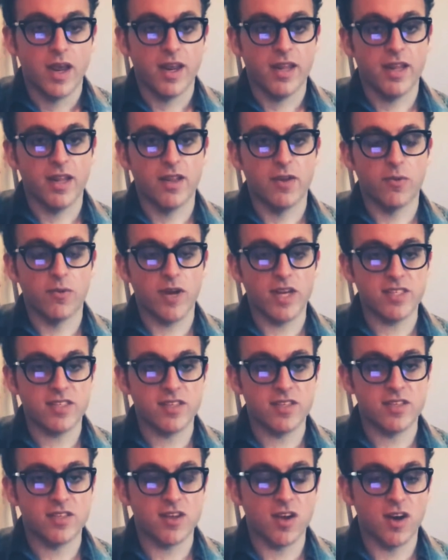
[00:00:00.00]
and then the rest
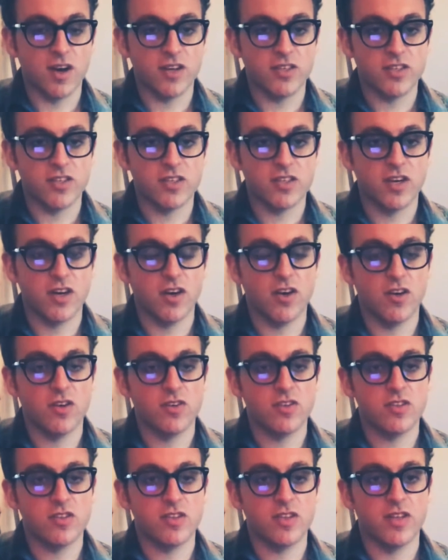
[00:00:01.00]
of the song it just
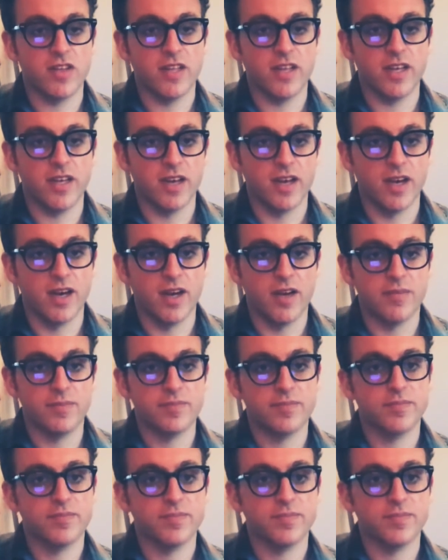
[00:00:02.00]
goes to the